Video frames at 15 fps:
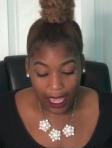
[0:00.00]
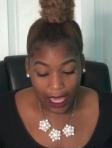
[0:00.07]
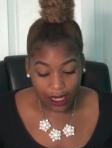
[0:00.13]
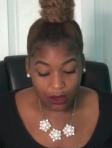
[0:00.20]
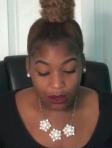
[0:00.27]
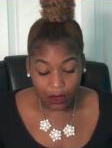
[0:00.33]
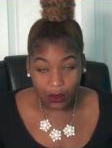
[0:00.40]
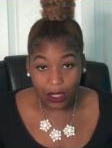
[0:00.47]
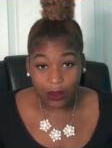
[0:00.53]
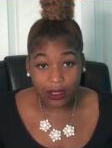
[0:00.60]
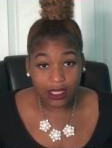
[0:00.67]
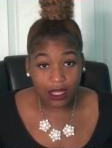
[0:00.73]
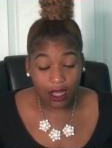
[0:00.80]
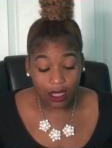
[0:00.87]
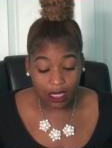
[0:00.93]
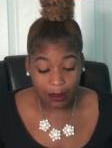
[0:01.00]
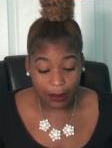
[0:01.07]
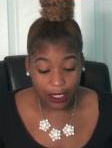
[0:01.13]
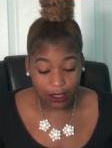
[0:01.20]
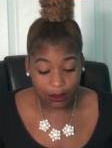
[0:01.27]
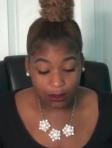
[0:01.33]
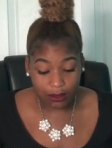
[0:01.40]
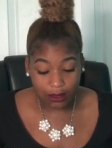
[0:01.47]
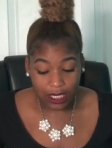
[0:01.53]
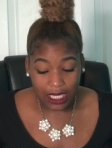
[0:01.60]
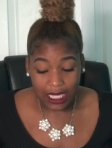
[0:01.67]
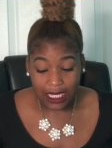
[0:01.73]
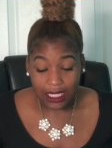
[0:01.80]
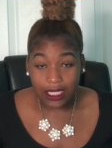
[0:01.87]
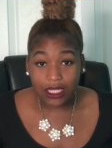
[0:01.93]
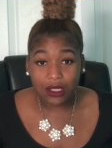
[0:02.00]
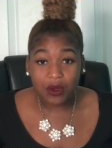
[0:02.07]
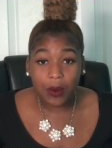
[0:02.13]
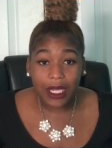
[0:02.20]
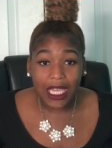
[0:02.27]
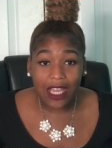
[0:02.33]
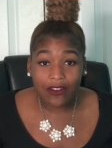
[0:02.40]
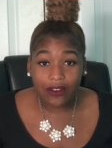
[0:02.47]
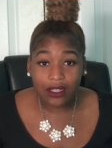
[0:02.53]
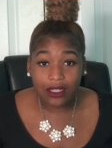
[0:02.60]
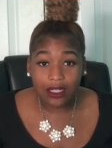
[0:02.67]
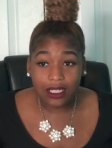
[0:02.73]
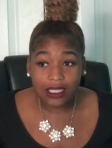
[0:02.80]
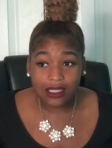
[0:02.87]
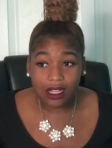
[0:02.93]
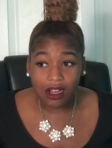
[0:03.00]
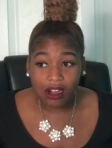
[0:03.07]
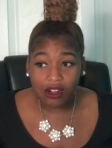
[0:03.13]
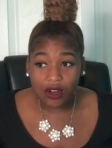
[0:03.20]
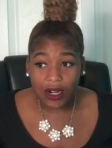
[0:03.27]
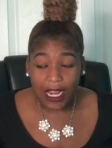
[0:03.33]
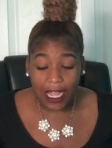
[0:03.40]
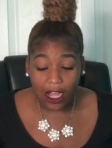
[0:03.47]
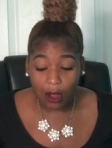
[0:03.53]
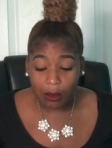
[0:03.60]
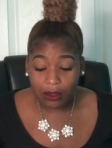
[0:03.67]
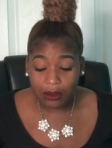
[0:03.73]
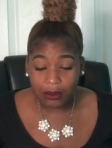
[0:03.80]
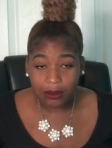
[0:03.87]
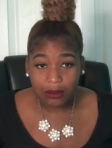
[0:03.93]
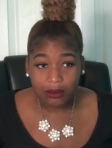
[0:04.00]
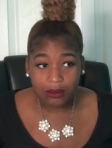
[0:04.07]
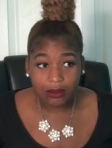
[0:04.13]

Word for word: I don't know what I was talking about. Did Lil Wayne have a, a song or an album